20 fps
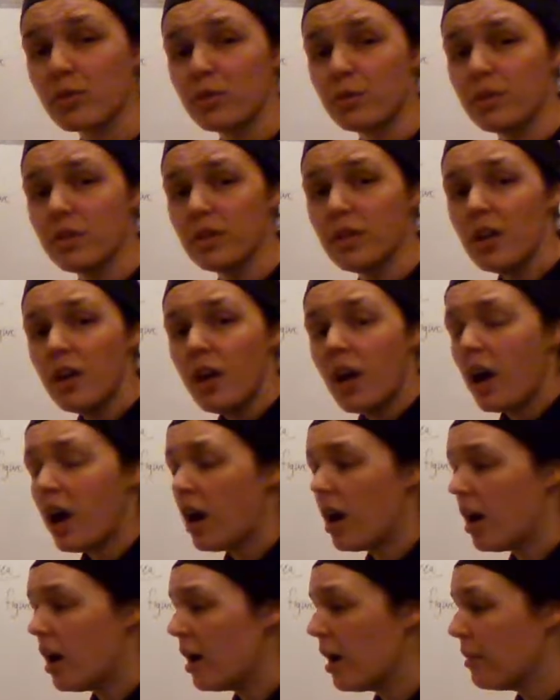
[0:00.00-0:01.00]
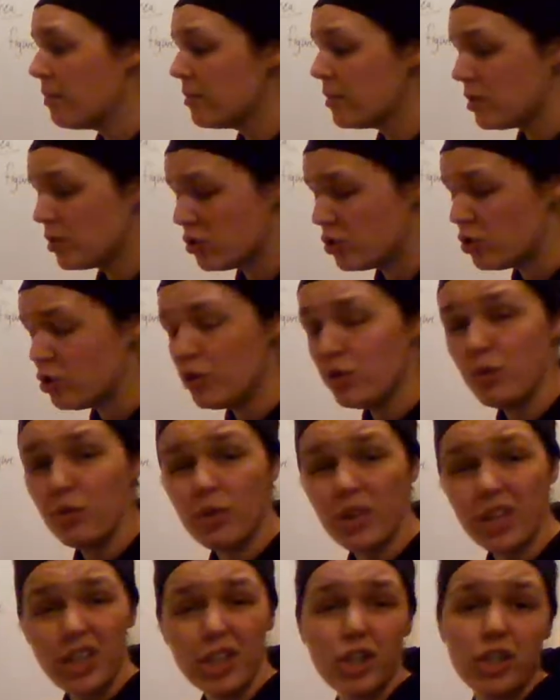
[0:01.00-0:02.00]
we're doing a
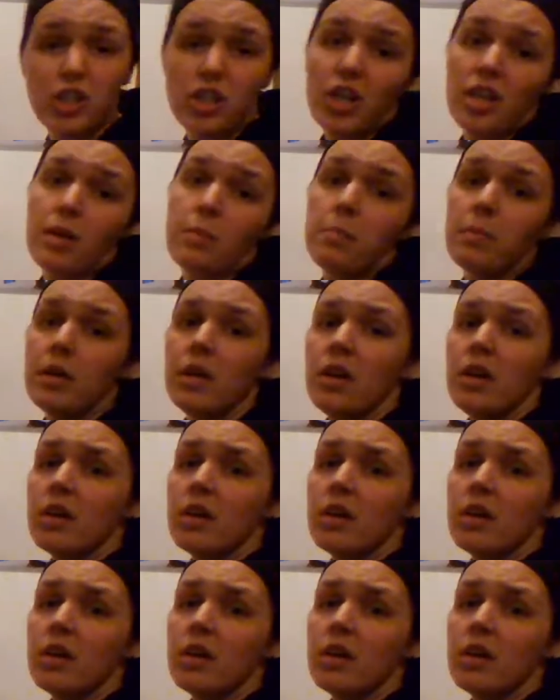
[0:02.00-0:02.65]
2D shape,